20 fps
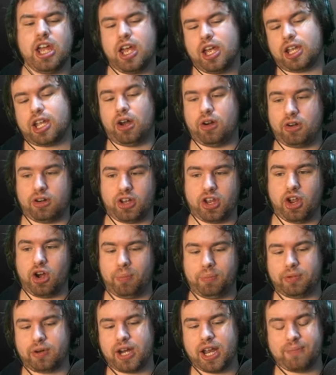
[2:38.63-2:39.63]
currently
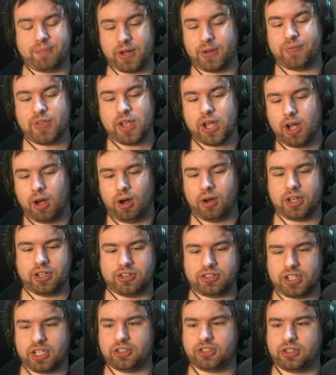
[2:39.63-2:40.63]
operate, but
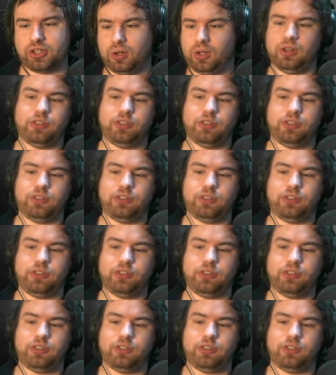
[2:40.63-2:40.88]
honestly a solid